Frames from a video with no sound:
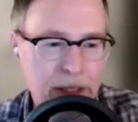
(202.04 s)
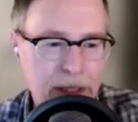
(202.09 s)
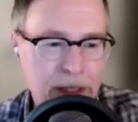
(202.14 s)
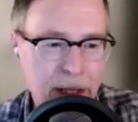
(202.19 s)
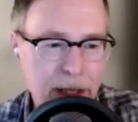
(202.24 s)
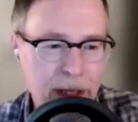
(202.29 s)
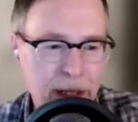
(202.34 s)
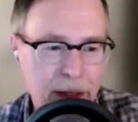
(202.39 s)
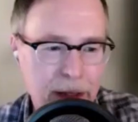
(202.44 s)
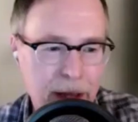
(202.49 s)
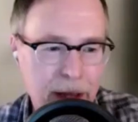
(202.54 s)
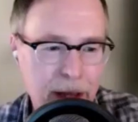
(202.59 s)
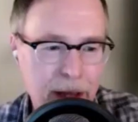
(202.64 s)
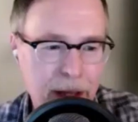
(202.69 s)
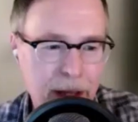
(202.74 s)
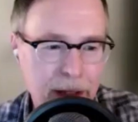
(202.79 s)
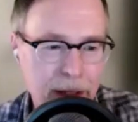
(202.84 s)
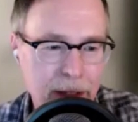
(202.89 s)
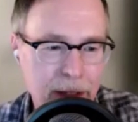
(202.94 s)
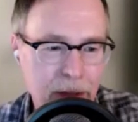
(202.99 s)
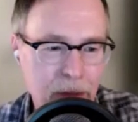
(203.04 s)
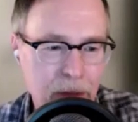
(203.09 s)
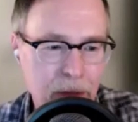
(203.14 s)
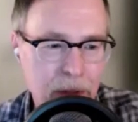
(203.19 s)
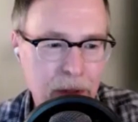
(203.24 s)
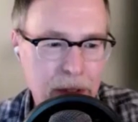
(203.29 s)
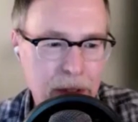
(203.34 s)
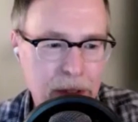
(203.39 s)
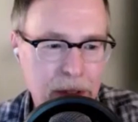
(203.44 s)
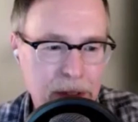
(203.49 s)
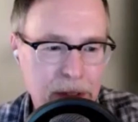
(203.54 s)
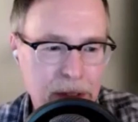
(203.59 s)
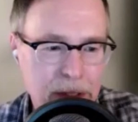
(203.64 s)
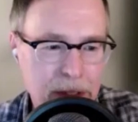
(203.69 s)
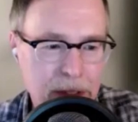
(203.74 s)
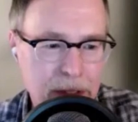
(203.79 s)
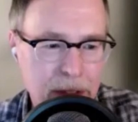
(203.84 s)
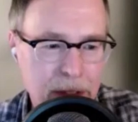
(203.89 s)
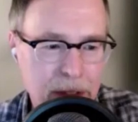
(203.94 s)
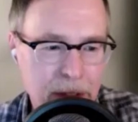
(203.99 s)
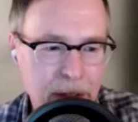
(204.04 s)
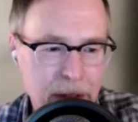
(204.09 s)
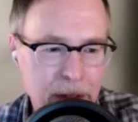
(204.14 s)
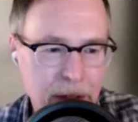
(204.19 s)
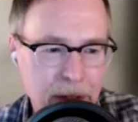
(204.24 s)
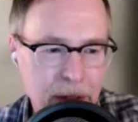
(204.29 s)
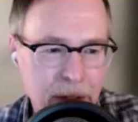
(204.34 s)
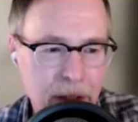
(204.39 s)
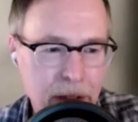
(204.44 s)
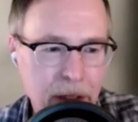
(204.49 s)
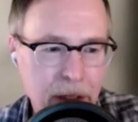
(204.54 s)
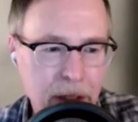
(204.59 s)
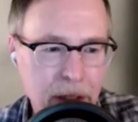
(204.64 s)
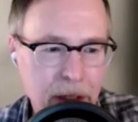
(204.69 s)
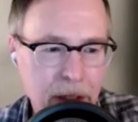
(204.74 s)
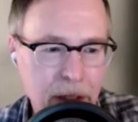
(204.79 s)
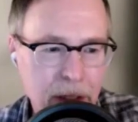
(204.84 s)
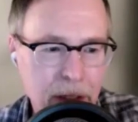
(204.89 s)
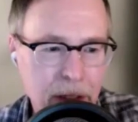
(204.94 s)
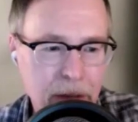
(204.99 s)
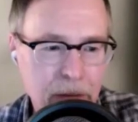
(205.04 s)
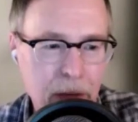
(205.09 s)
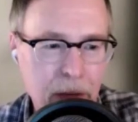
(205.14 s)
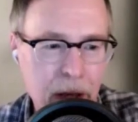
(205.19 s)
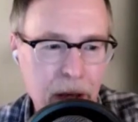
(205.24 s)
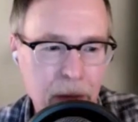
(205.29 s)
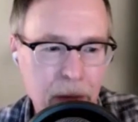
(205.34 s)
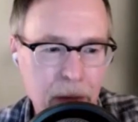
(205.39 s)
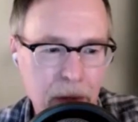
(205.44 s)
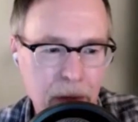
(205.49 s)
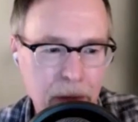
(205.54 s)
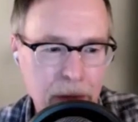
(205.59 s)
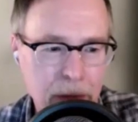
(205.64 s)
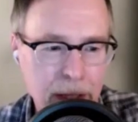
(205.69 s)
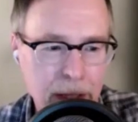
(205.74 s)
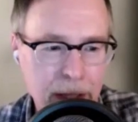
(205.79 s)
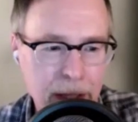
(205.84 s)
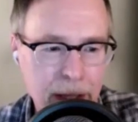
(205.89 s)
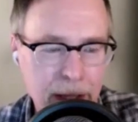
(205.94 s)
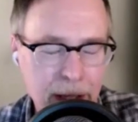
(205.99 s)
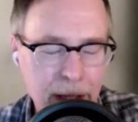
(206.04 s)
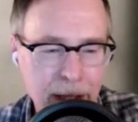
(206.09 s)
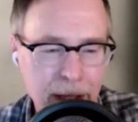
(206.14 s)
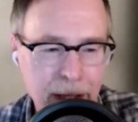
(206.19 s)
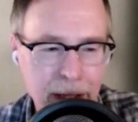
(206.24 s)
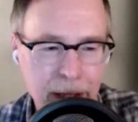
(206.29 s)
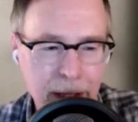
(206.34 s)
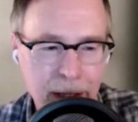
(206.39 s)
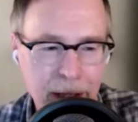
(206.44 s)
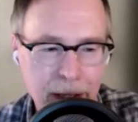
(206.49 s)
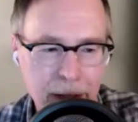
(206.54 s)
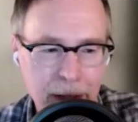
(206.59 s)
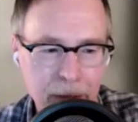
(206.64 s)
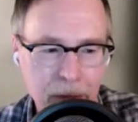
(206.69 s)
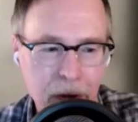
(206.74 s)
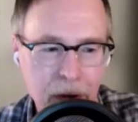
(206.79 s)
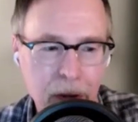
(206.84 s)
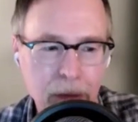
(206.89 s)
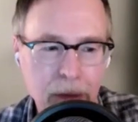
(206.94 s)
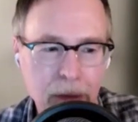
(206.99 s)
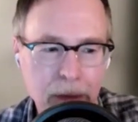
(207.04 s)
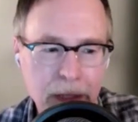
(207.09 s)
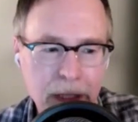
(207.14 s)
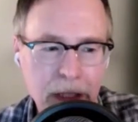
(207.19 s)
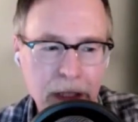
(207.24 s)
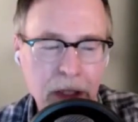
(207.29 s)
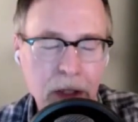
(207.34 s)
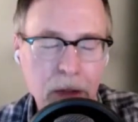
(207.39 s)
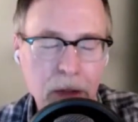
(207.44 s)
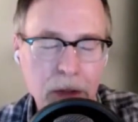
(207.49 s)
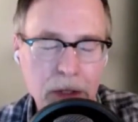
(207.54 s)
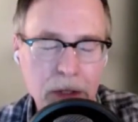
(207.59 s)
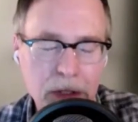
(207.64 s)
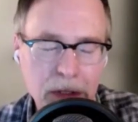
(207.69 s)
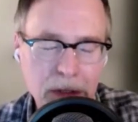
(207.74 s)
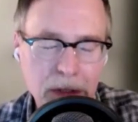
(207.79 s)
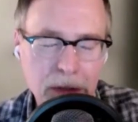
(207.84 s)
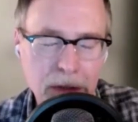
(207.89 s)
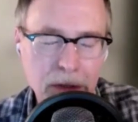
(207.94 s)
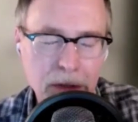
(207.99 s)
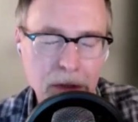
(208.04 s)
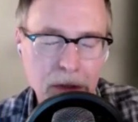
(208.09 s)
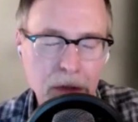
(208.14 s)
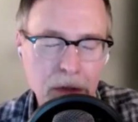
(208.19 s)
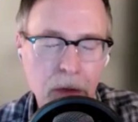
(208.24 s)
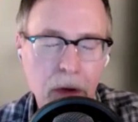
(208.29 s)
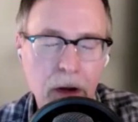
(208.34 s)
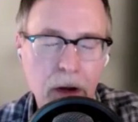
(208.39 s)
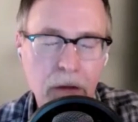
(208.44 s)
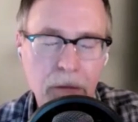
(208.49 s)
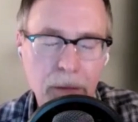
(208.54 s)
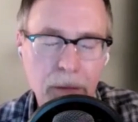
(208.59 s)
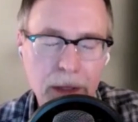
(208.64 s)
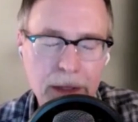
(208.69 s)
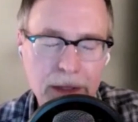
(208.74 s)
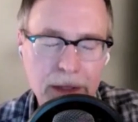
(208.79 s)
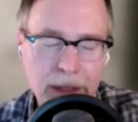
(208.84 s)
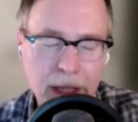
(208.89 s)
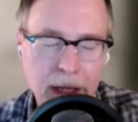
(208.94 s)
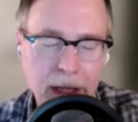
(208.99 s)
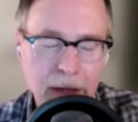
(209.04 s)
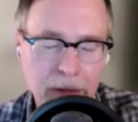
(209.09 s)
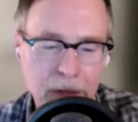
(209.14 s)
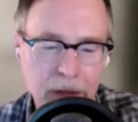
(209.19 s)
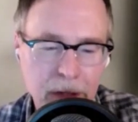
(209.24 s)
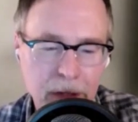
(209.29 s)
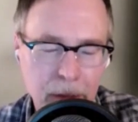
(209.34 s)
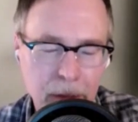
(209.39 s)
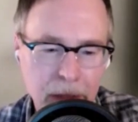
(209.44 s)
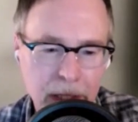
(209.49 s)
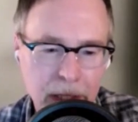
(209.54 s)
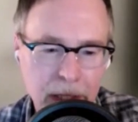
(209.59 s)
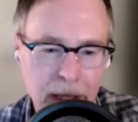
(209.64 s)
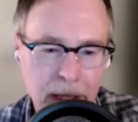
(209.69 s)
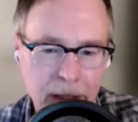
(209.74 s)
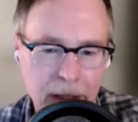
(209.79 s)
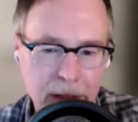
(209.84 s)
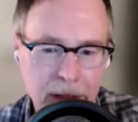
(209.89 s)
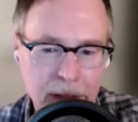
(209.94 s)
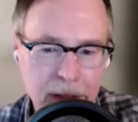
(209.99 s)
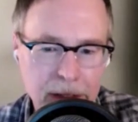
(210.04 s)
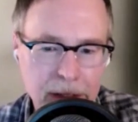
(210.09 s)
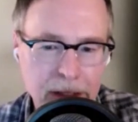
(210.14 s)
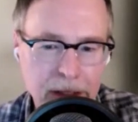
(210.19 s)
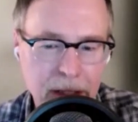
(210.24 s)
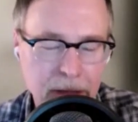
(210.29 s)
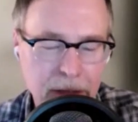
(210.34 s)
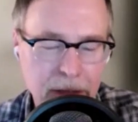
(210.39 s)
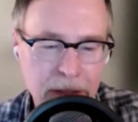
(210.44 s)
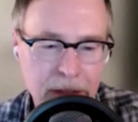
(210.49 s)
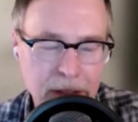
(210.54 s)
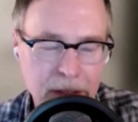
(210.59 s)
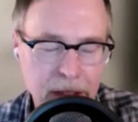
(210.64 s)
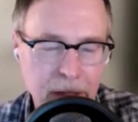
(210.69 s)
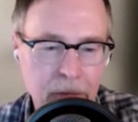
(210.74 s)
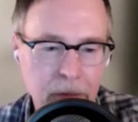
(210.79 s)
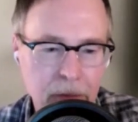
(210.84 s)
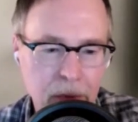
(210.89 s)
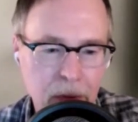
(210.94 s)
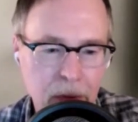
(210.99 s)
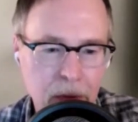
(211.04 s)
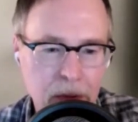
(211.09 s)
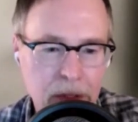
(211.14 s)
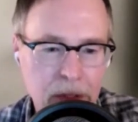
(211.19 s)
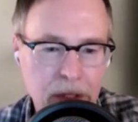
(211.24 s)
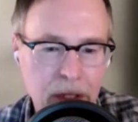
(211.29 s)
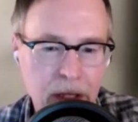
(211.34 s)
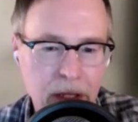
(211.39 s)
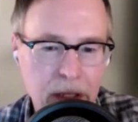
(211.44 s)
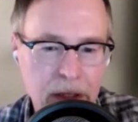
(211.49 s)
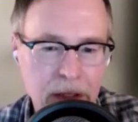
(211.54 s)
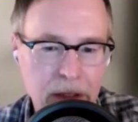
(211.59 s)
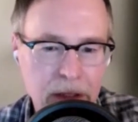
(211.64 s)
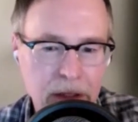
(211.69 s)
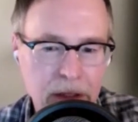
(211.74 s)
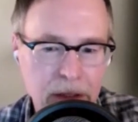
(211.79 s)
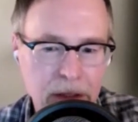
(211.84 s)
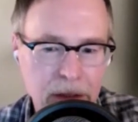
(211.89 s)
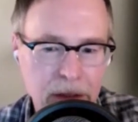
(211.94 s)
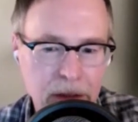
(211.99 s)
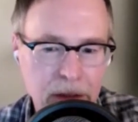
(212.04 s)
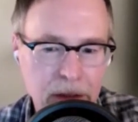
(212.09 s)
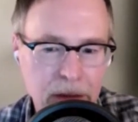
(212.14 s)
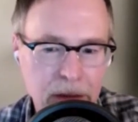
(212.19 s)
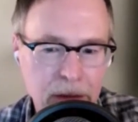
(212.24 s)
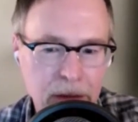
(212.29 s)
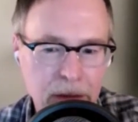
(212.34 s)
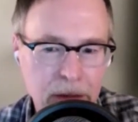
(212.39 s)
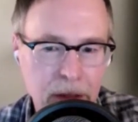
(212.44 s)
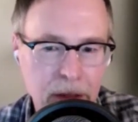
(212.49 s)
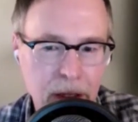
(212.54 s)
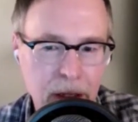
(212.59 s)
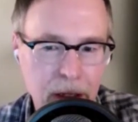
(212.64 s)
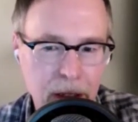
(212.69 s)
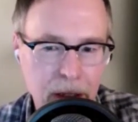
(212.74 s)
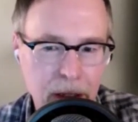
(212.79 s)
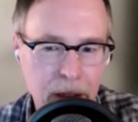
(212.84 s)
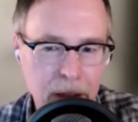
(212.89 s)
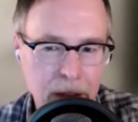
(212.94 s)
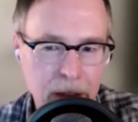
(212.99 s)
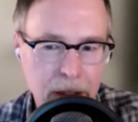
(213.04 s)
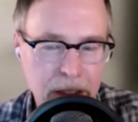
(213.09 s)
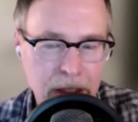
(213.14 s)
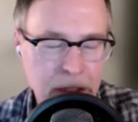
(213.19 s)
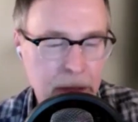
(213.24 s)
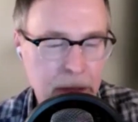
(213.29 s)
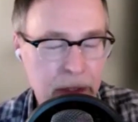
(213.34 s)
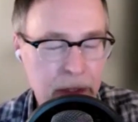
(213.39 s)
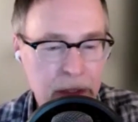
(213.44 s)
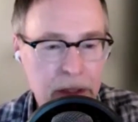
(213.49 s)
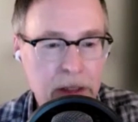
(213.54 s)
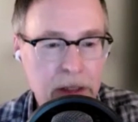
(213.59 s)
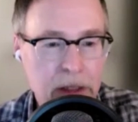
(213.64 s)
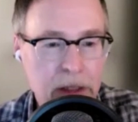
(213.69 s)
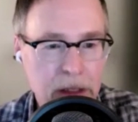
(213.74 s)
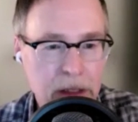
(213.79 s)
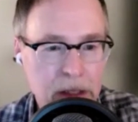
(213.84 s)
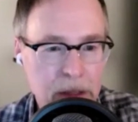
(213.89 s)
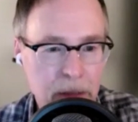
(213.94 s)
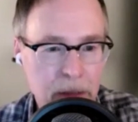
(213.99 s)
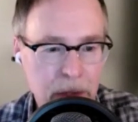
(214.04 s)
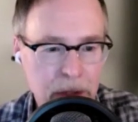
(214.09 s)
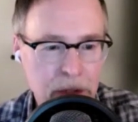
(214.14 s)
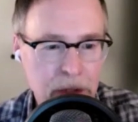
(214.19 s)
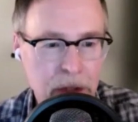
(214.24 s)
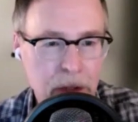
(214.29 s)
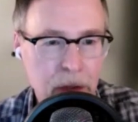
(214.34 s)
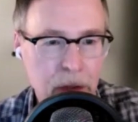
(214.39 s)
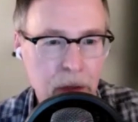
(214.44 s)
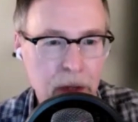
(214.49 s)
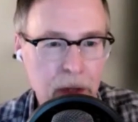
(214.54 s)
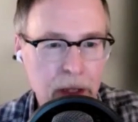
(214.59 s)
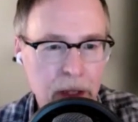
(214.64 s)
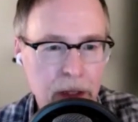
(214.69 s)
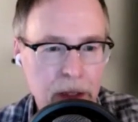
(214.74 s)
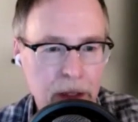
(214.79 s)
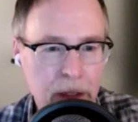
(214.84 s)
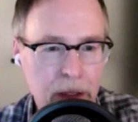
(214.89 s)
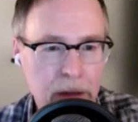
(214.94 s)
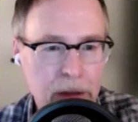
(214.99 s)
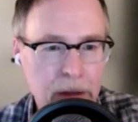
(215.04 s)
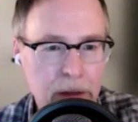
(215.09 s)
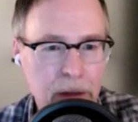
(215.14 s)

say that it was about probably close to 12 months after I began the seven step process to uh, experience the spiritual awakening.